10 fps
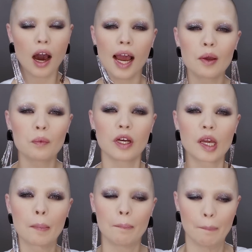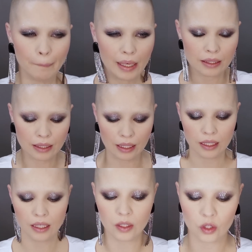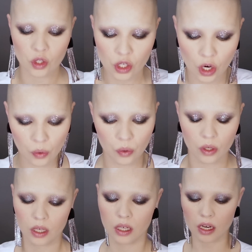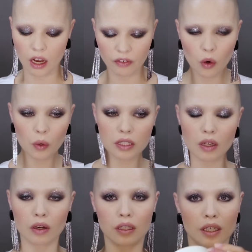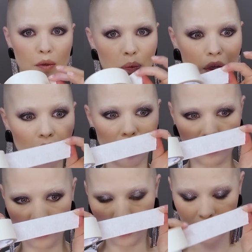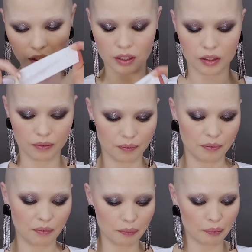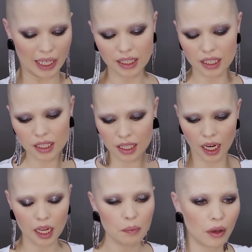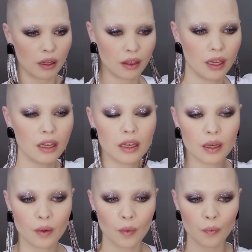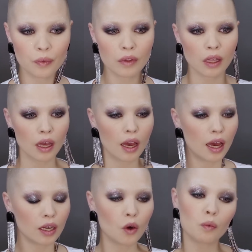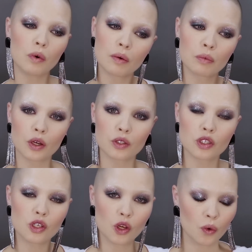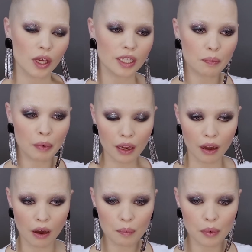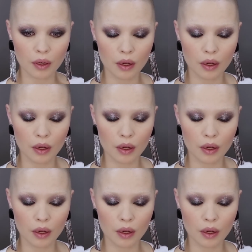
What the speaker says: I work messy, so I've always got a little bit of painter's tape, I think, And what I'm going to do is pick up